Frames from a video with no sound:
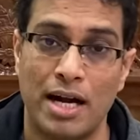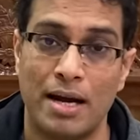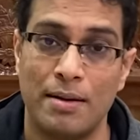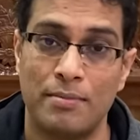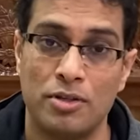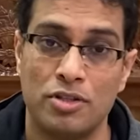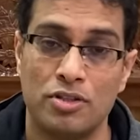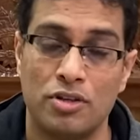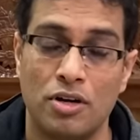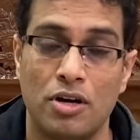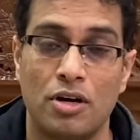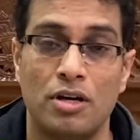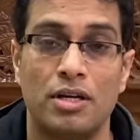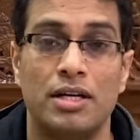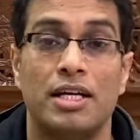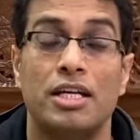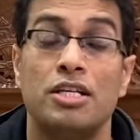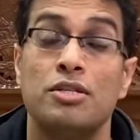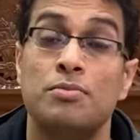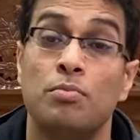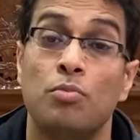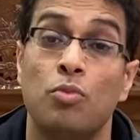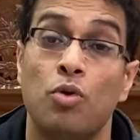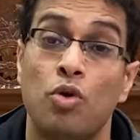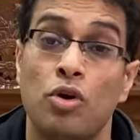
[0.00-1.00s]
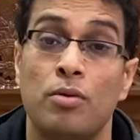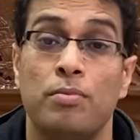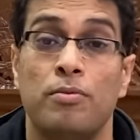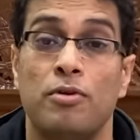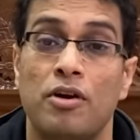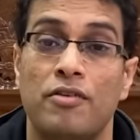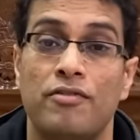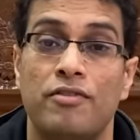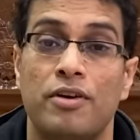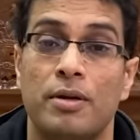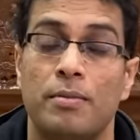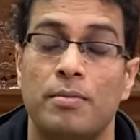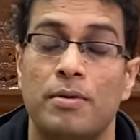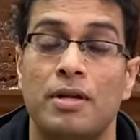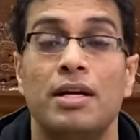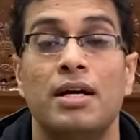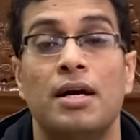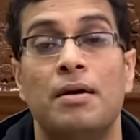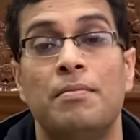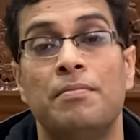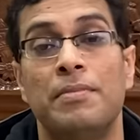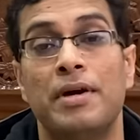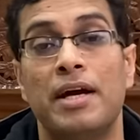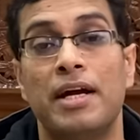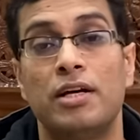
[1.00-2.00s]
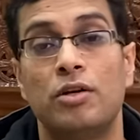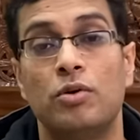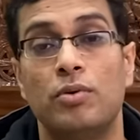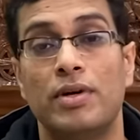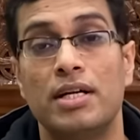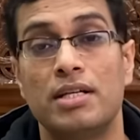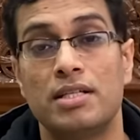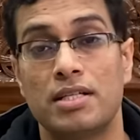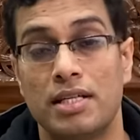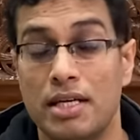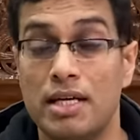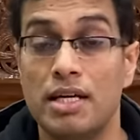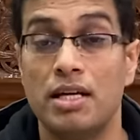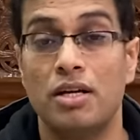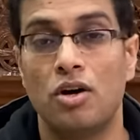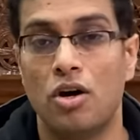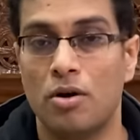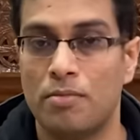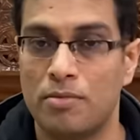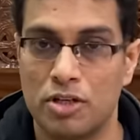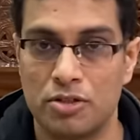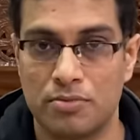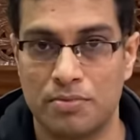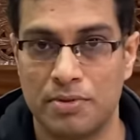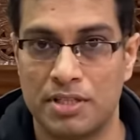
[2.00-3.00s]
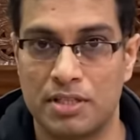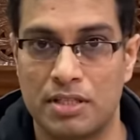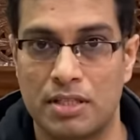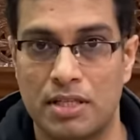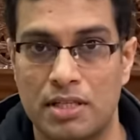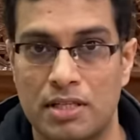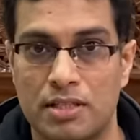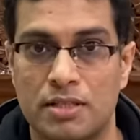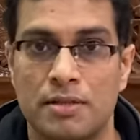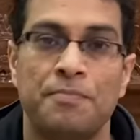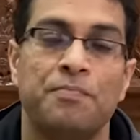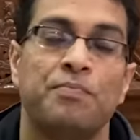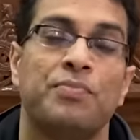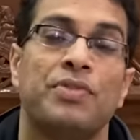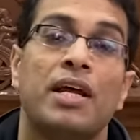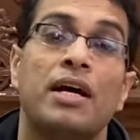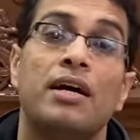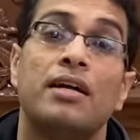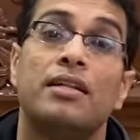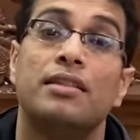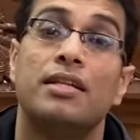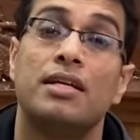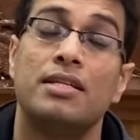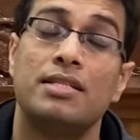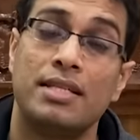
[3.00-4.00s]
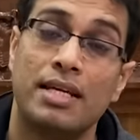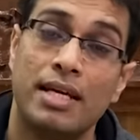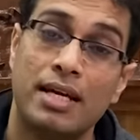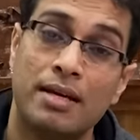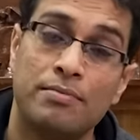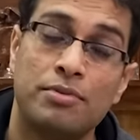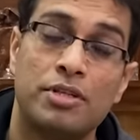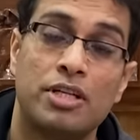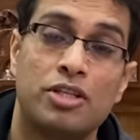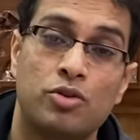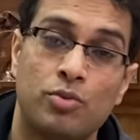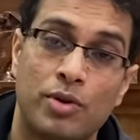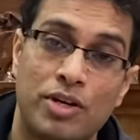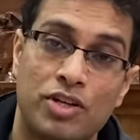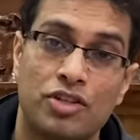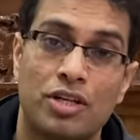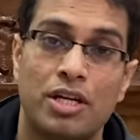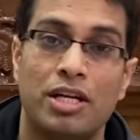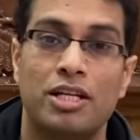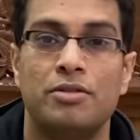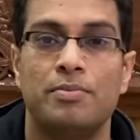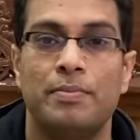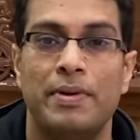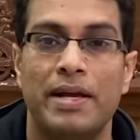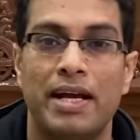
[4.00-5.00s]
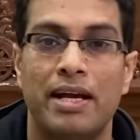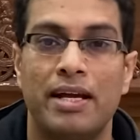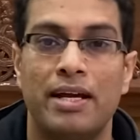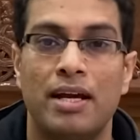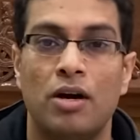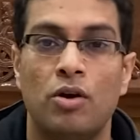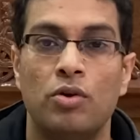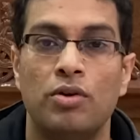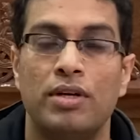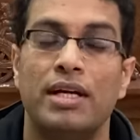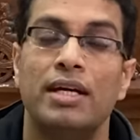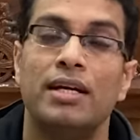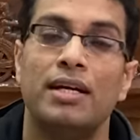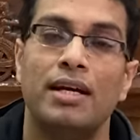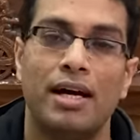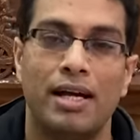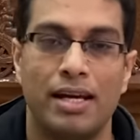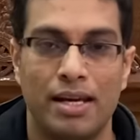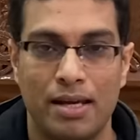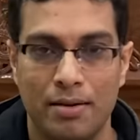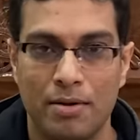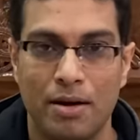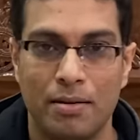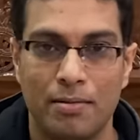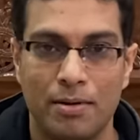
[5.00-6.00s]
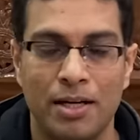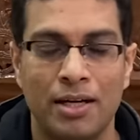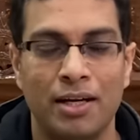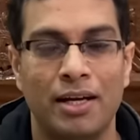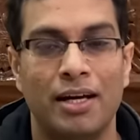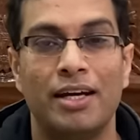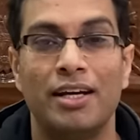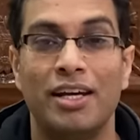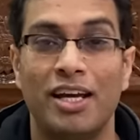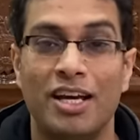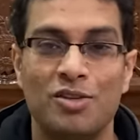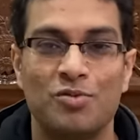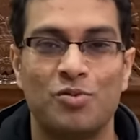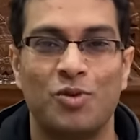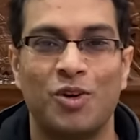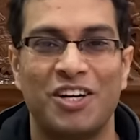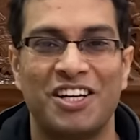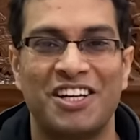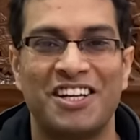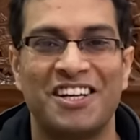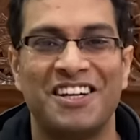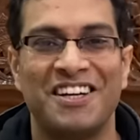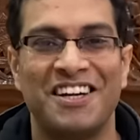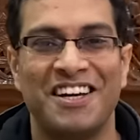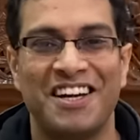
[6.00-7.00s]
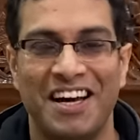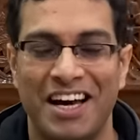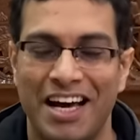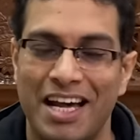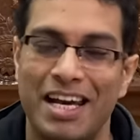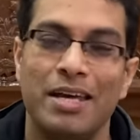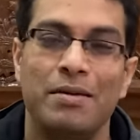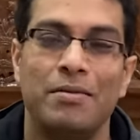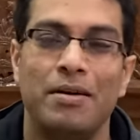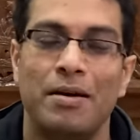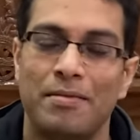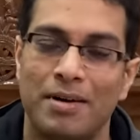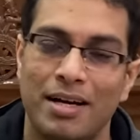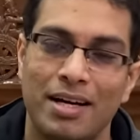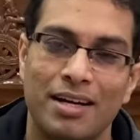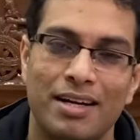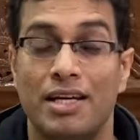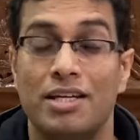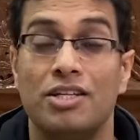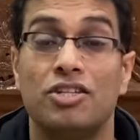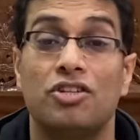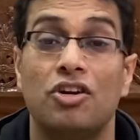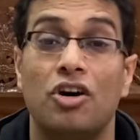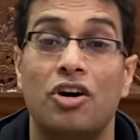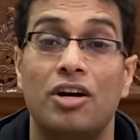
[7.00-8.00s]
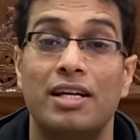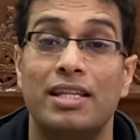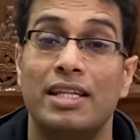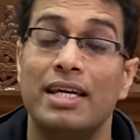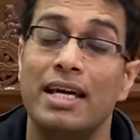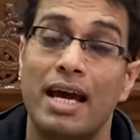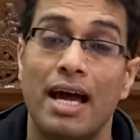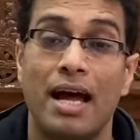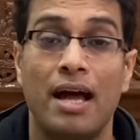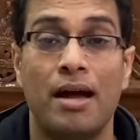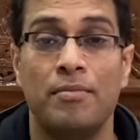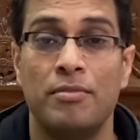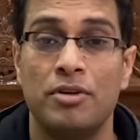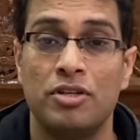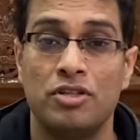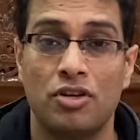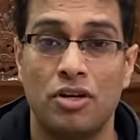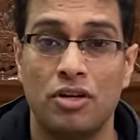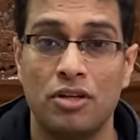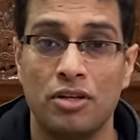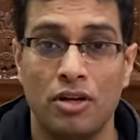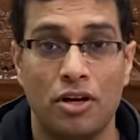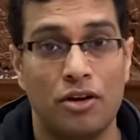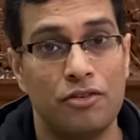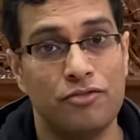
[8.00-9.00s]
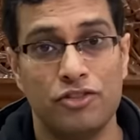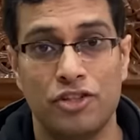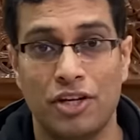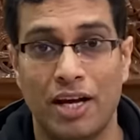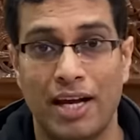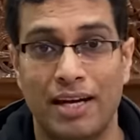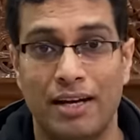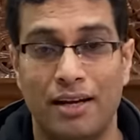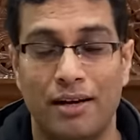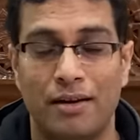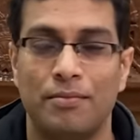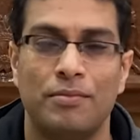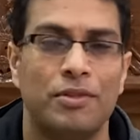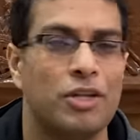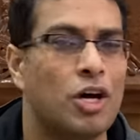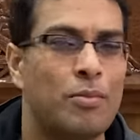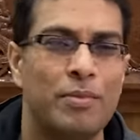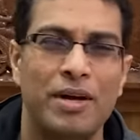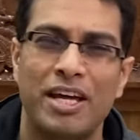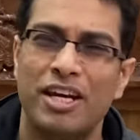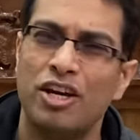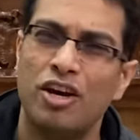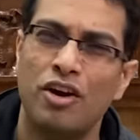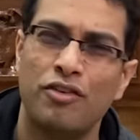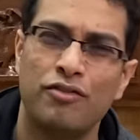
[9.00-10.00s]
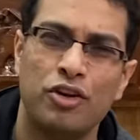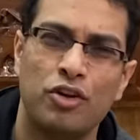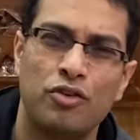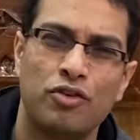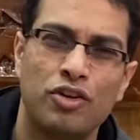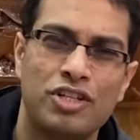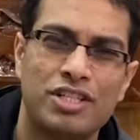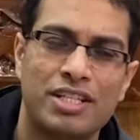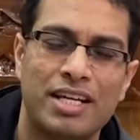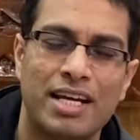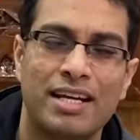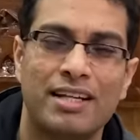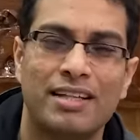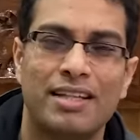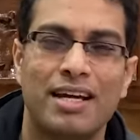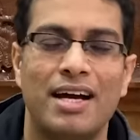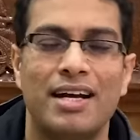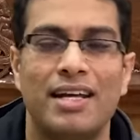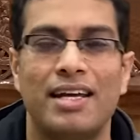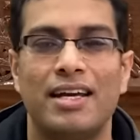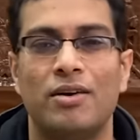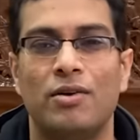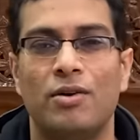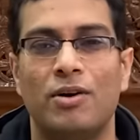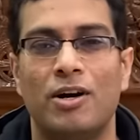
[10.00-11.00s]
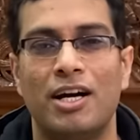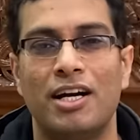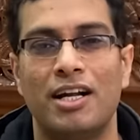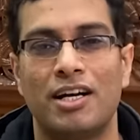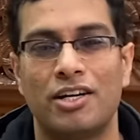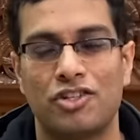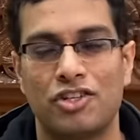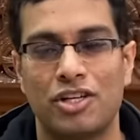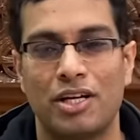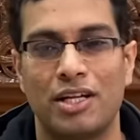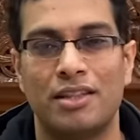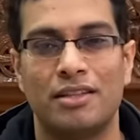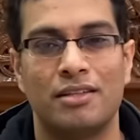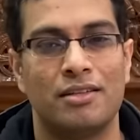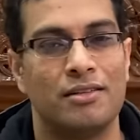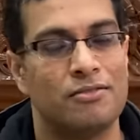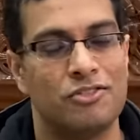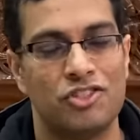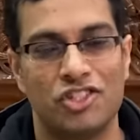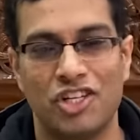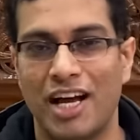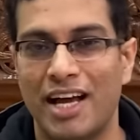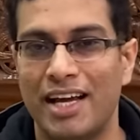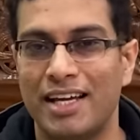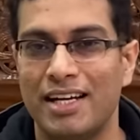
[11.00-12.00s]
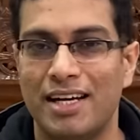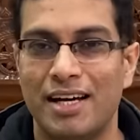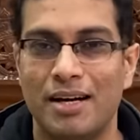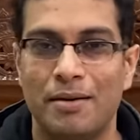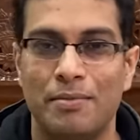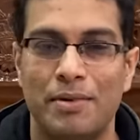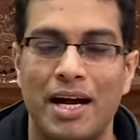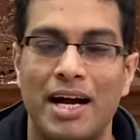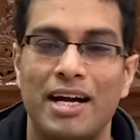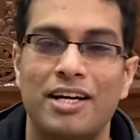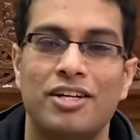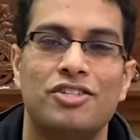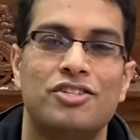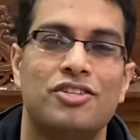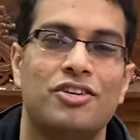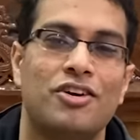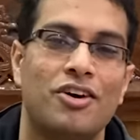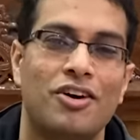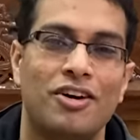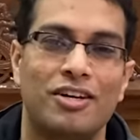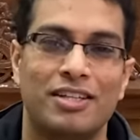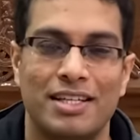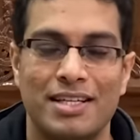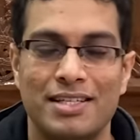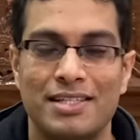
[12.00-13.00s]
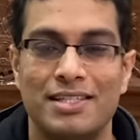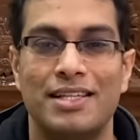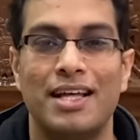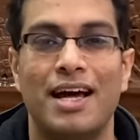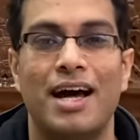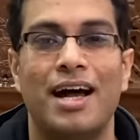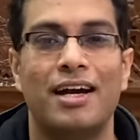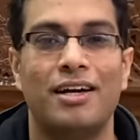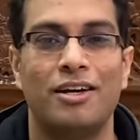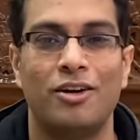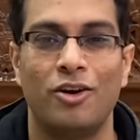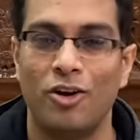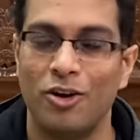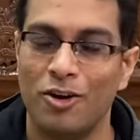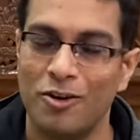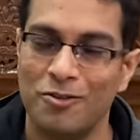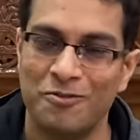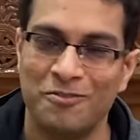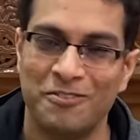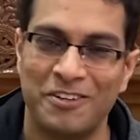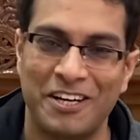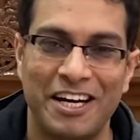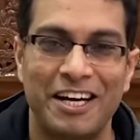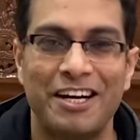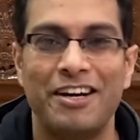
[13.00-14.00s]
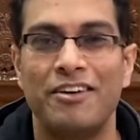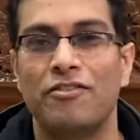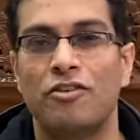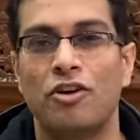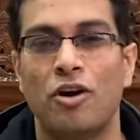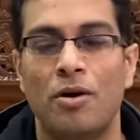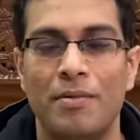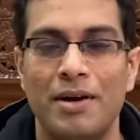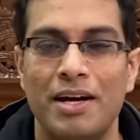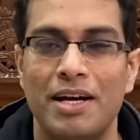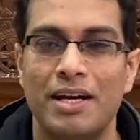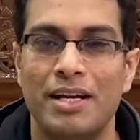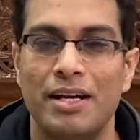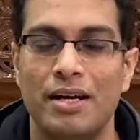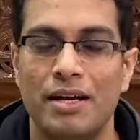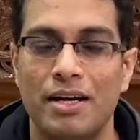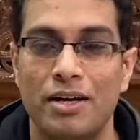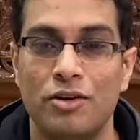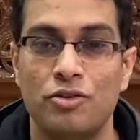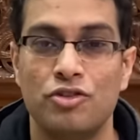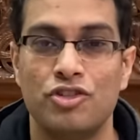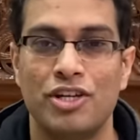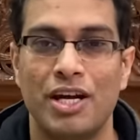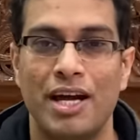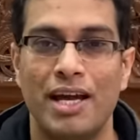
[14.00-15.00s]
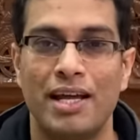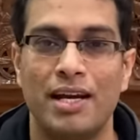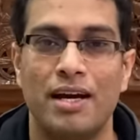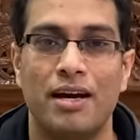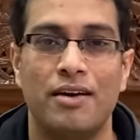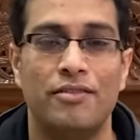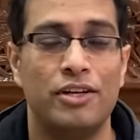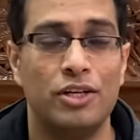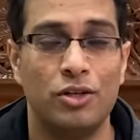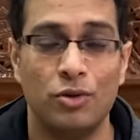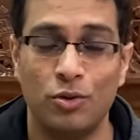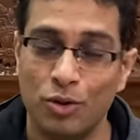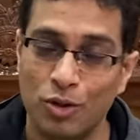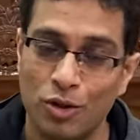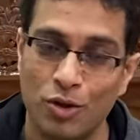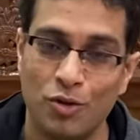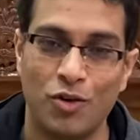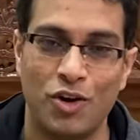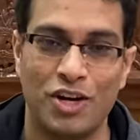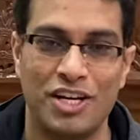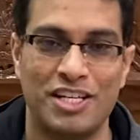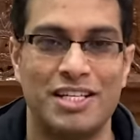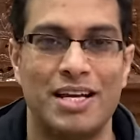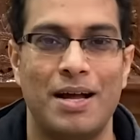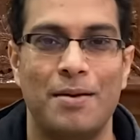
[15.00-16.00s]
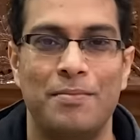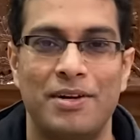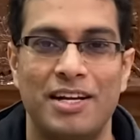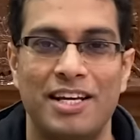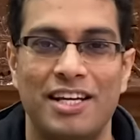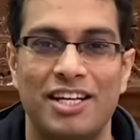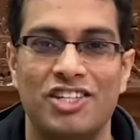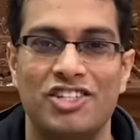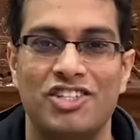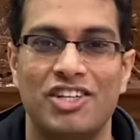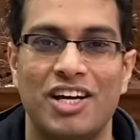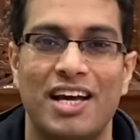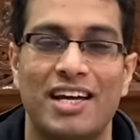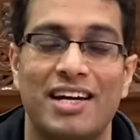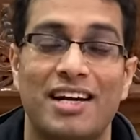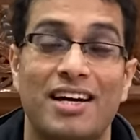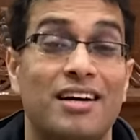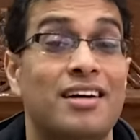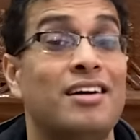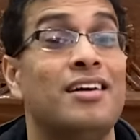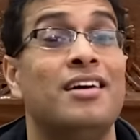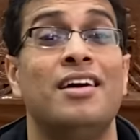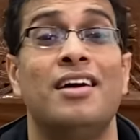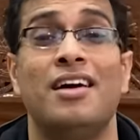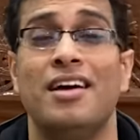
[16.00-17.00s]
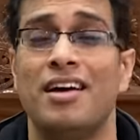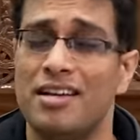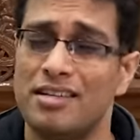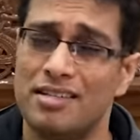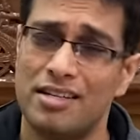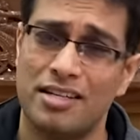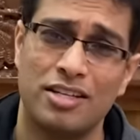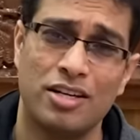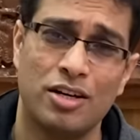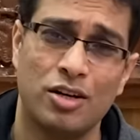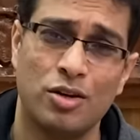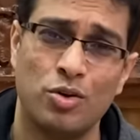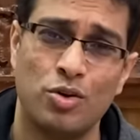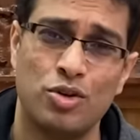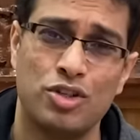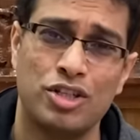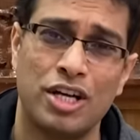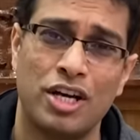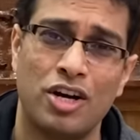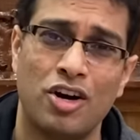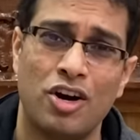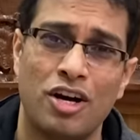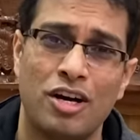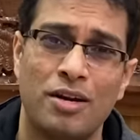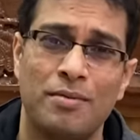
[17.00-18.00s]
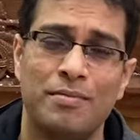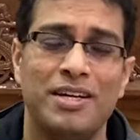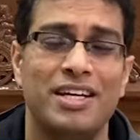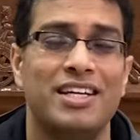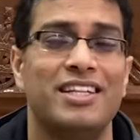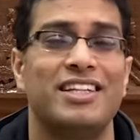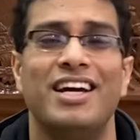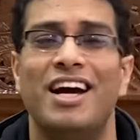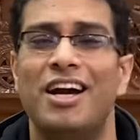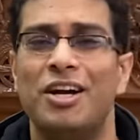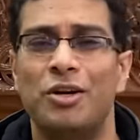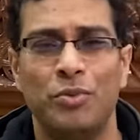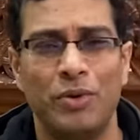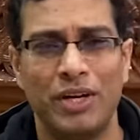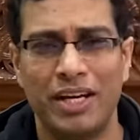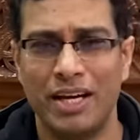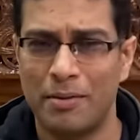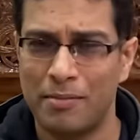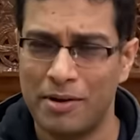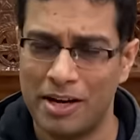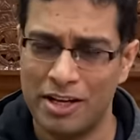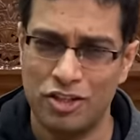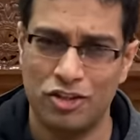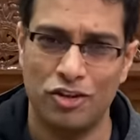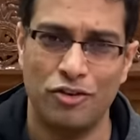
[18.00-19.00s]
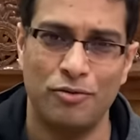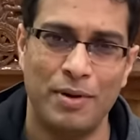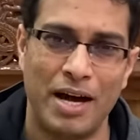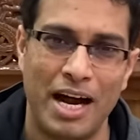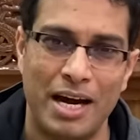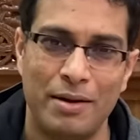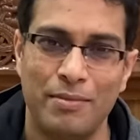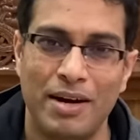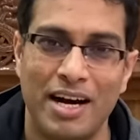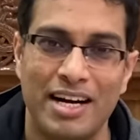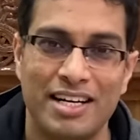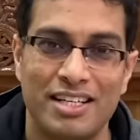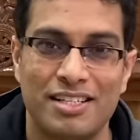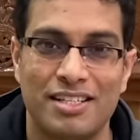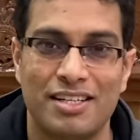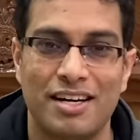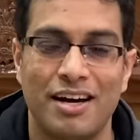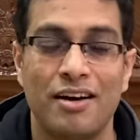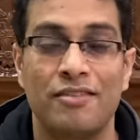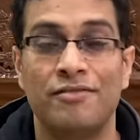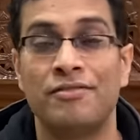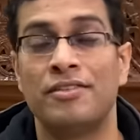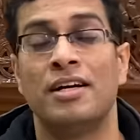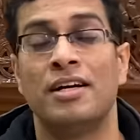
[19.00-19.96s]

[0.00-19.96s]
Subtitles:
Amazon is more profitable compared to its e-commerce business. The same situation is playing out in Alibaba, and guess what? Alibaba is called the Amazon of China. Now, many of you would think that, hey, you know what, Akshat, China, bad stock, this, that, lot of negative commentary around China. We don't know what is happening in China. Such a closed economy. They are doing a bunch of bad stuff.